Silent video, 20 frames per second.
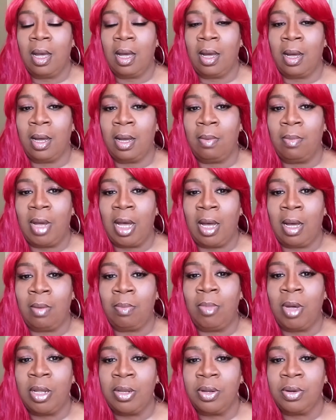our
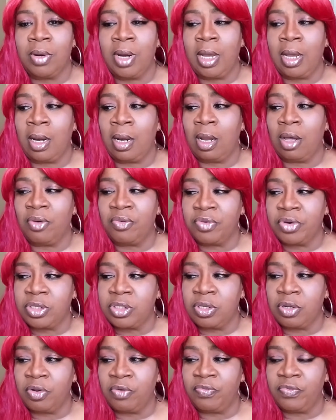mother and love her
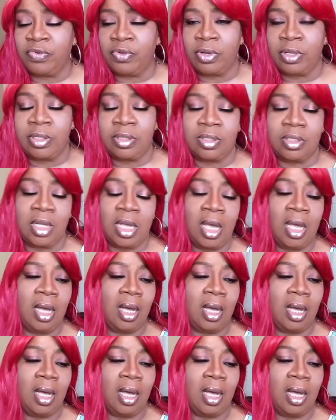to the fullest.